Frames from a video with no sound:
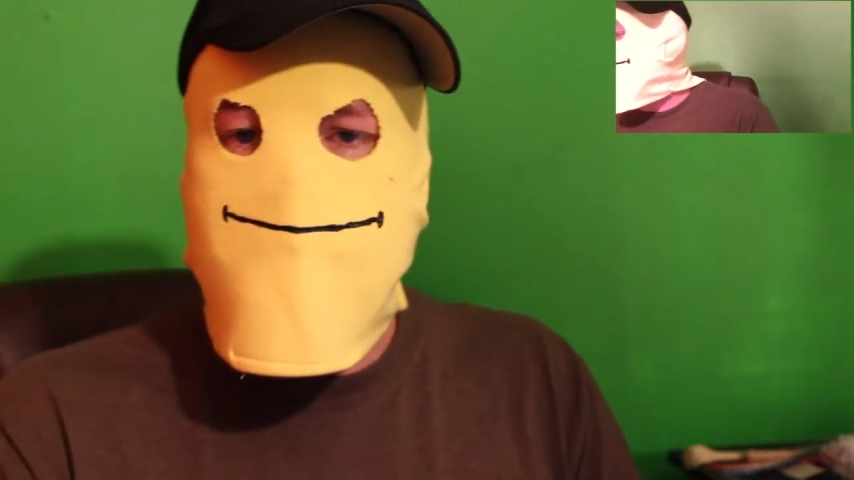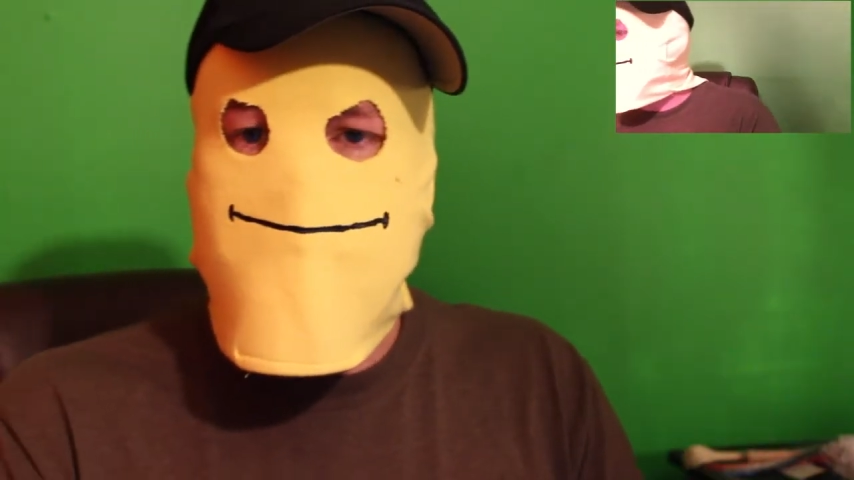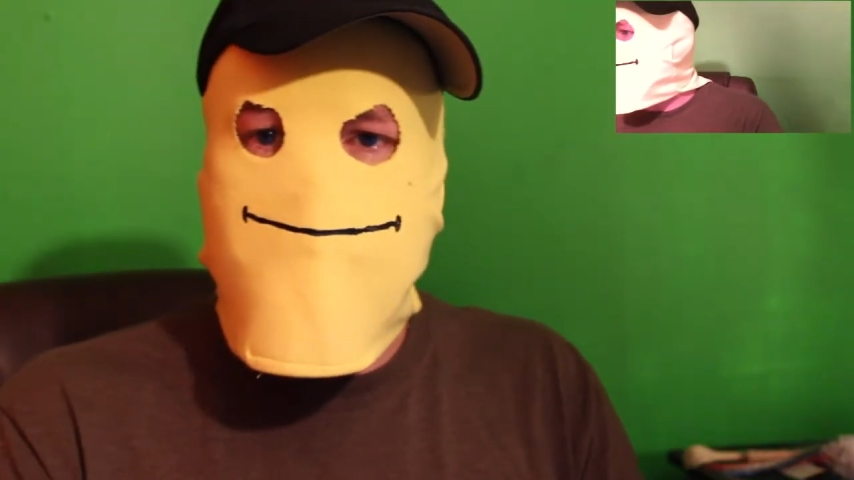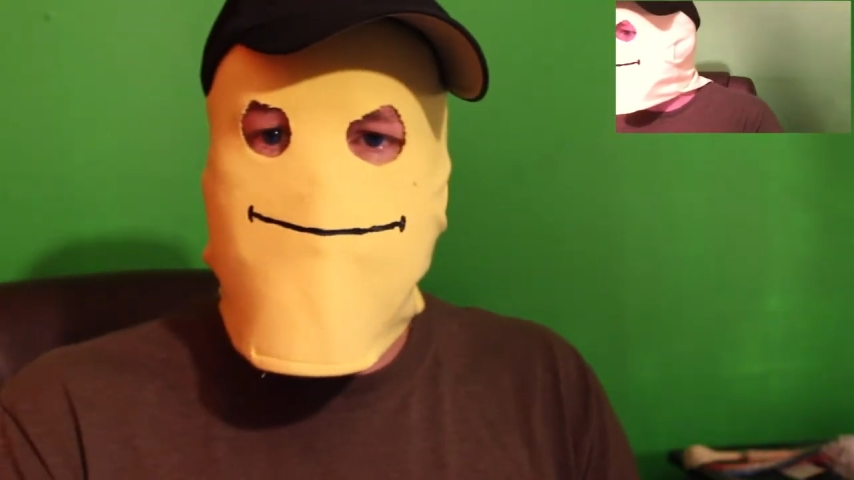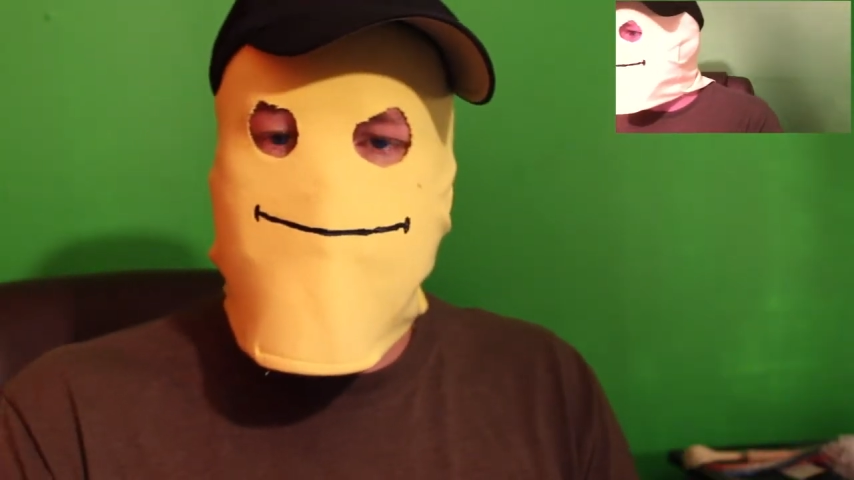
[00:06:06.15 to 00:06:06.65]

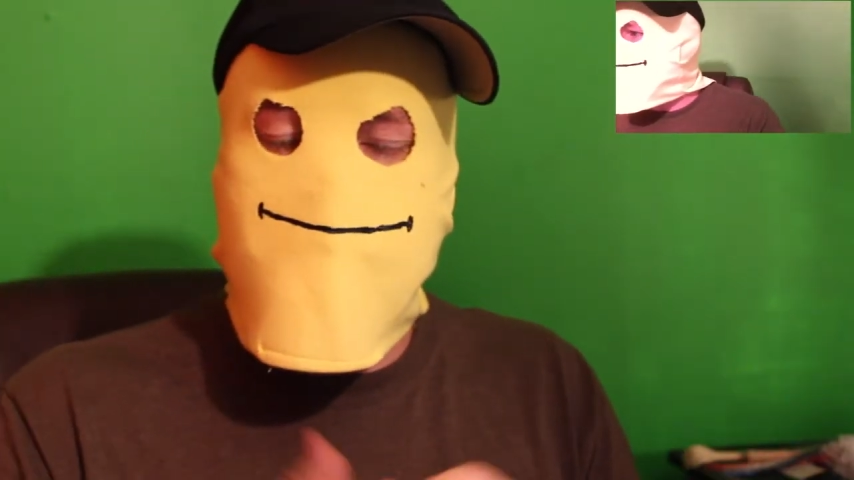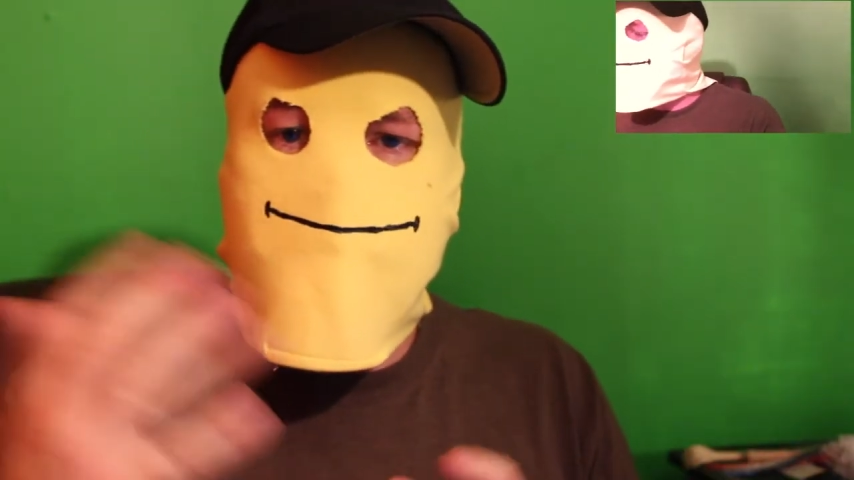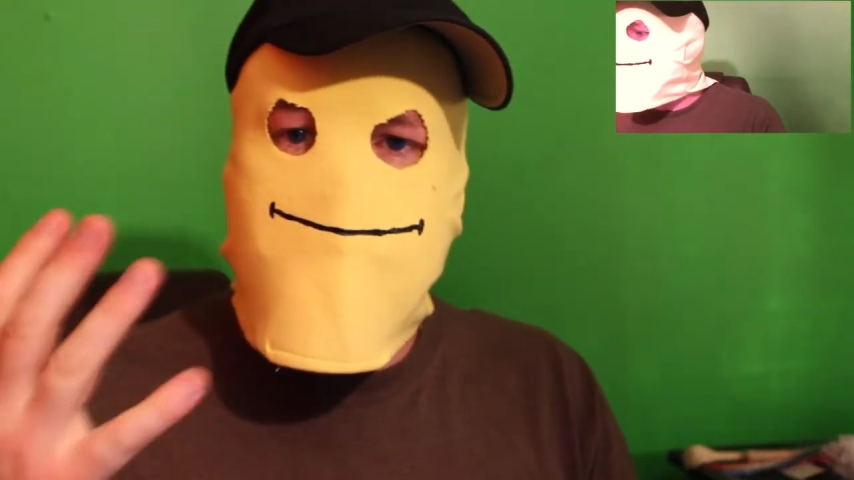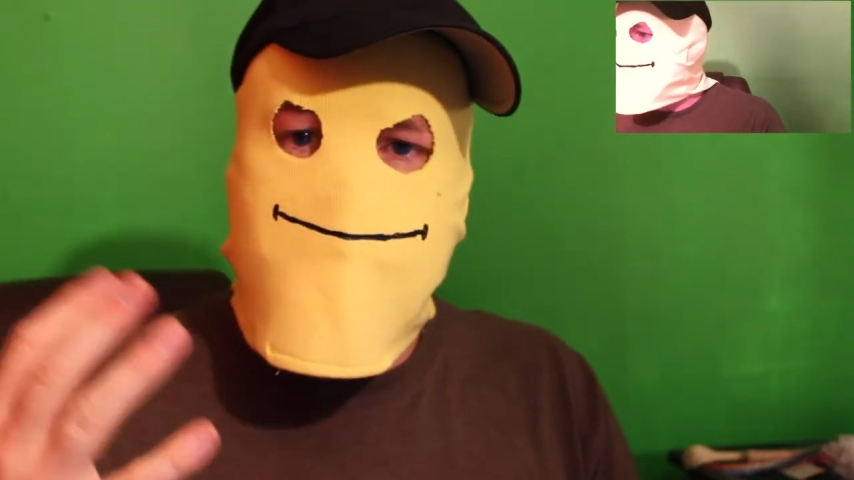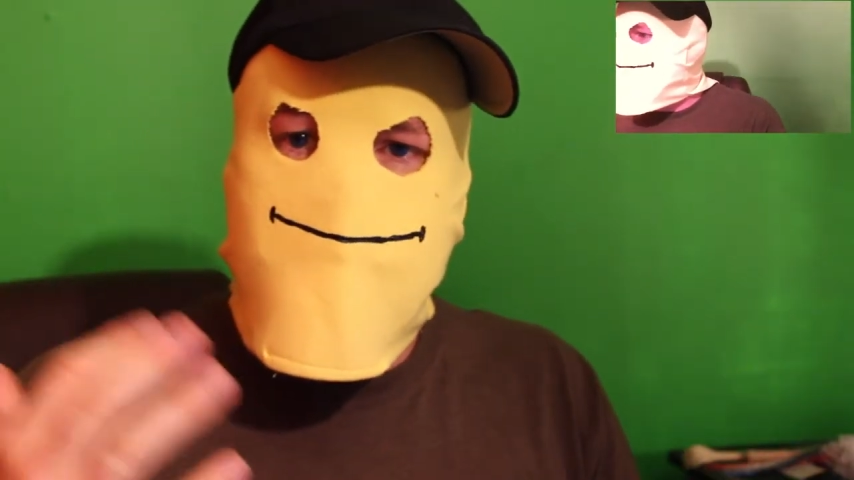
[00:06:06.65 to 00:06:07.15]
the other one
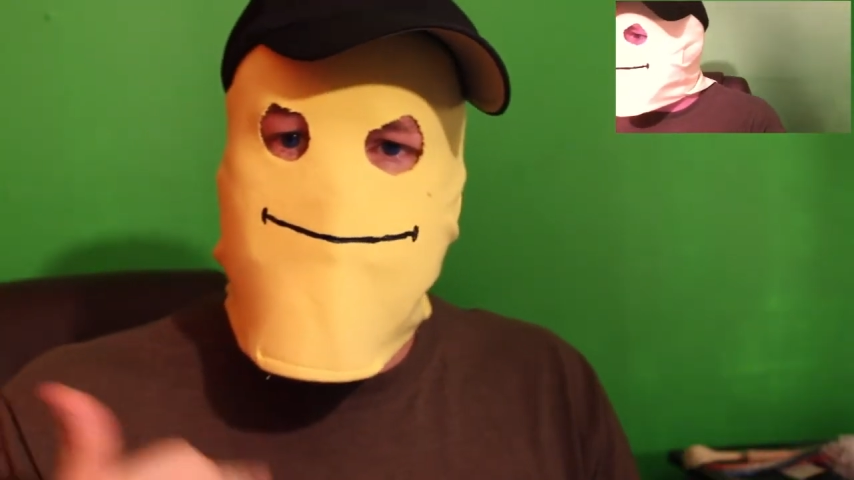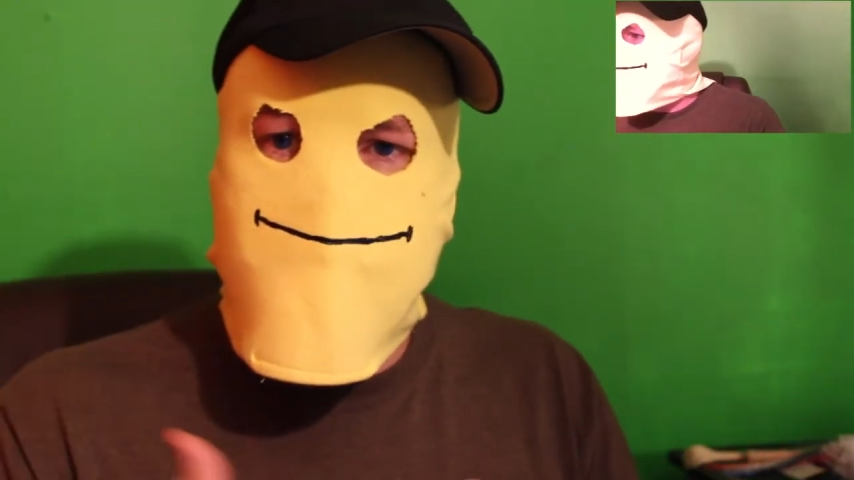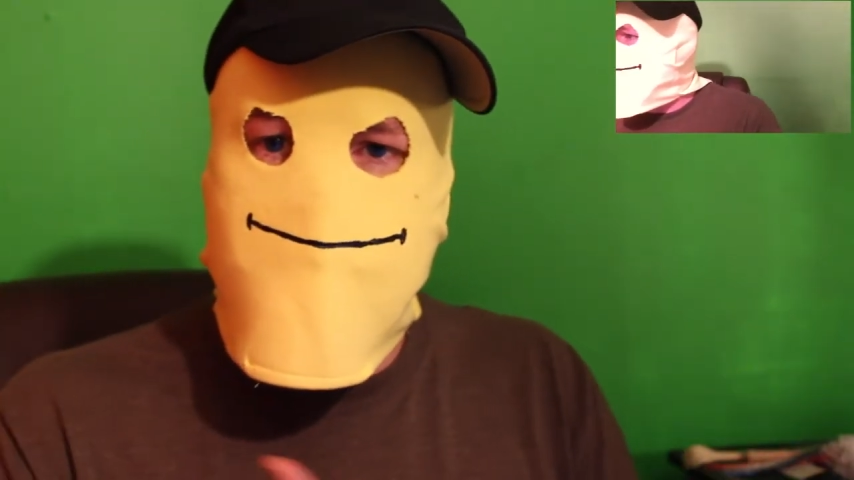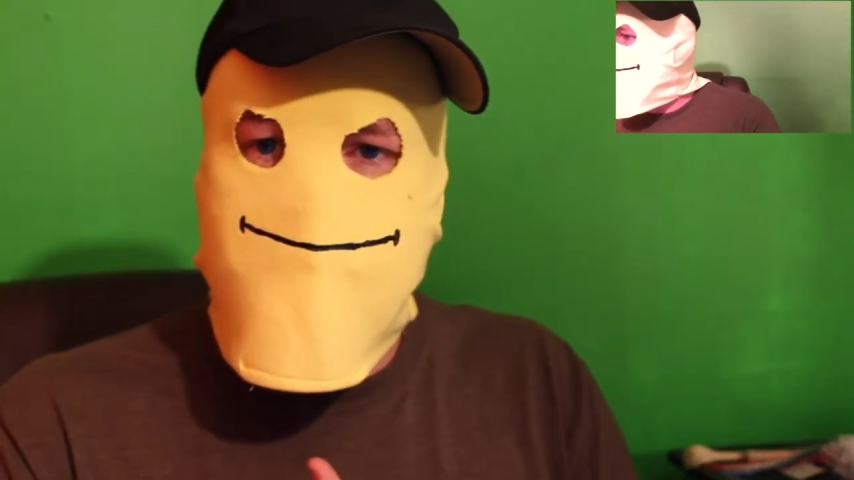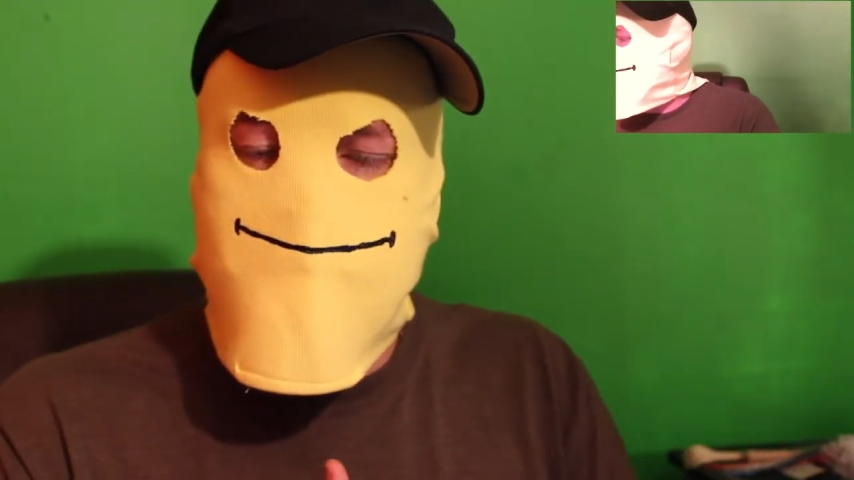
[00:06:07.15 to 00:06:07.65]
that they
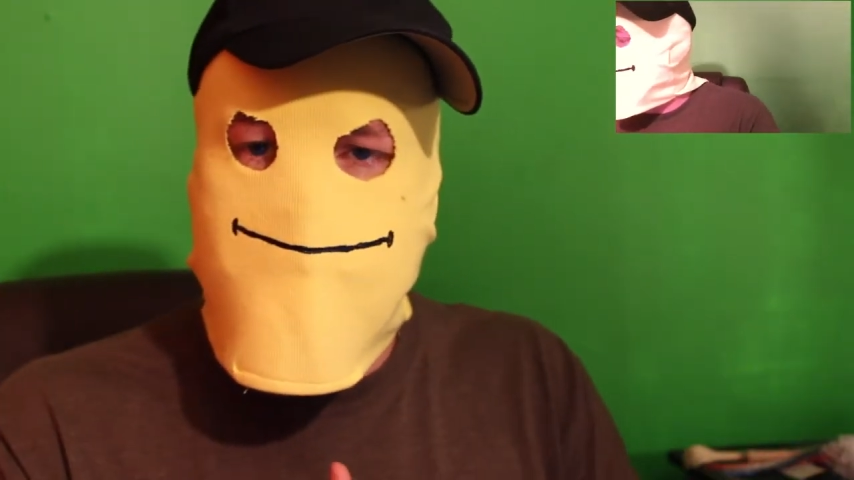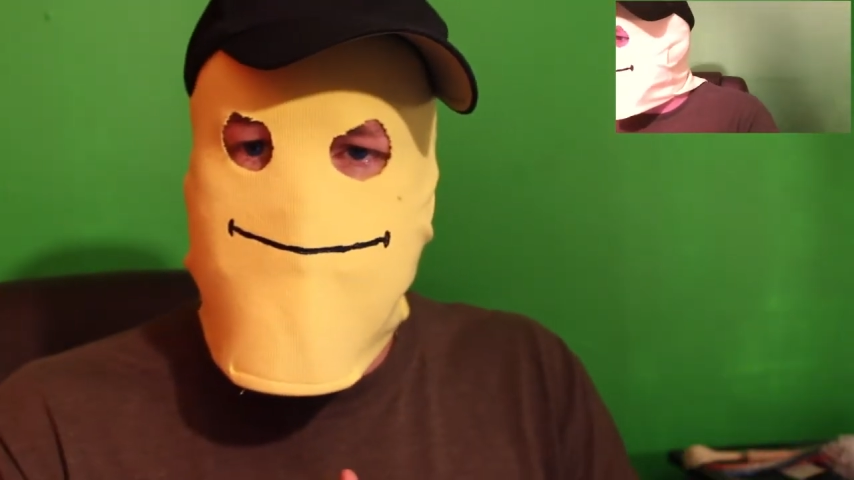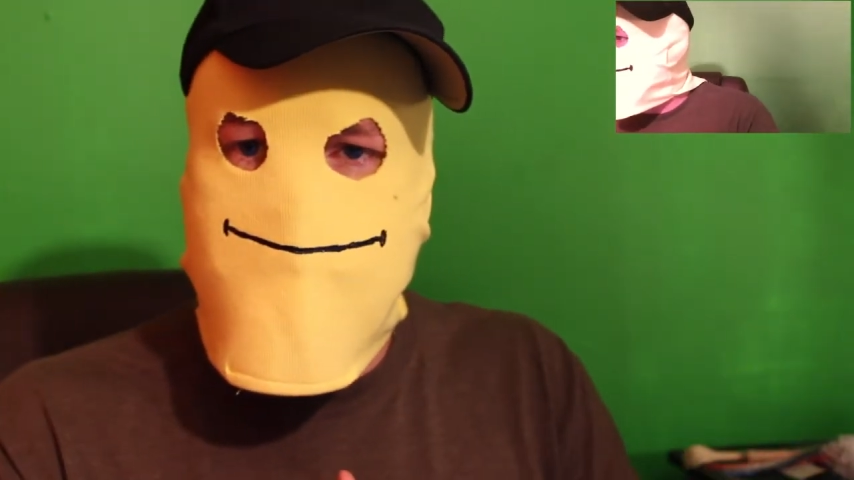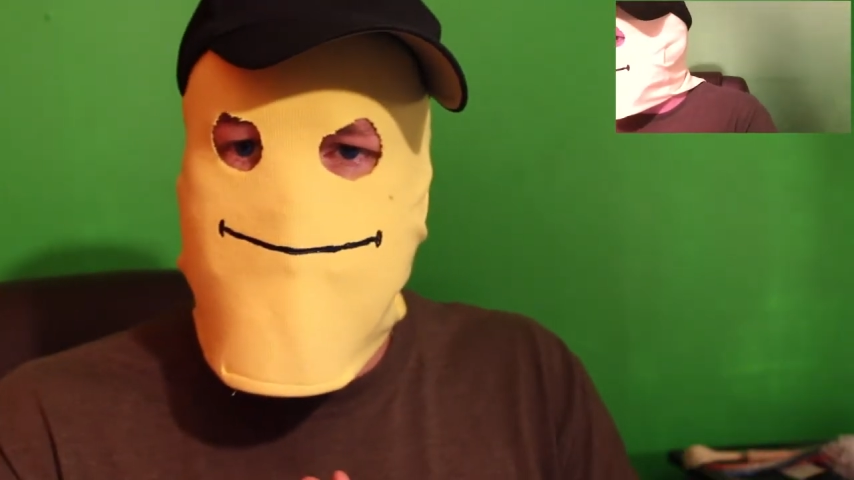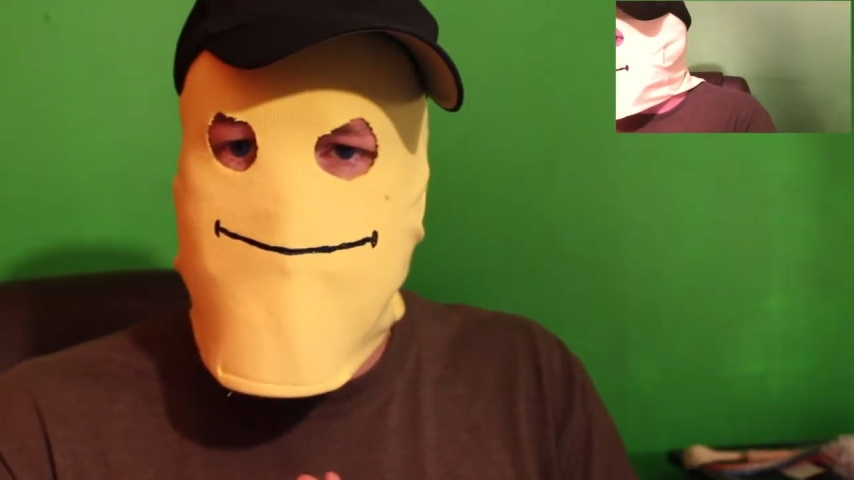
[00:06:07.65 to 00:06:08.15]
use over at